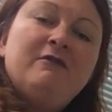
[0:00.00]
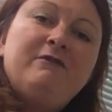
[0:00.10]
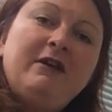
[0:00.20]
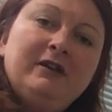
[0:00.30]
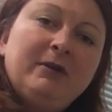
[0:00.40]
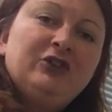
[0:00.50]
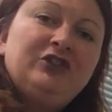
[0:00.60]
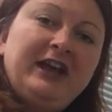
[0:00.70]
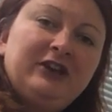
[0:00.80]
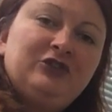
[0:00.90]
very much
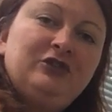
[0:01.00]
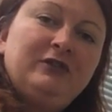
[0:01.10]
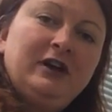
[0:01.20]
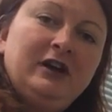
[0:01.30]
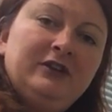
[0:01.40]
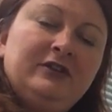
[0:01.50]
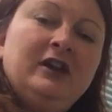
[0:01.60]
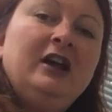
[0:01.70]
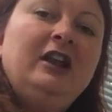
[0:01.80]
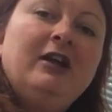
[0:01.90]
an extrovert,
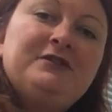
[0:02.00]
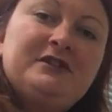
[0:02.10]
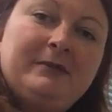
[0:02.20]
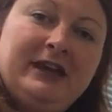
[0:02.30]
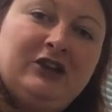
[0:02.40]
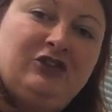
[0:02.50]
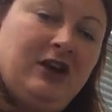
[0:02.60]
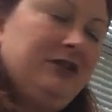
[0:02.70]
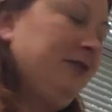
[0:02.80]
loves to make a joke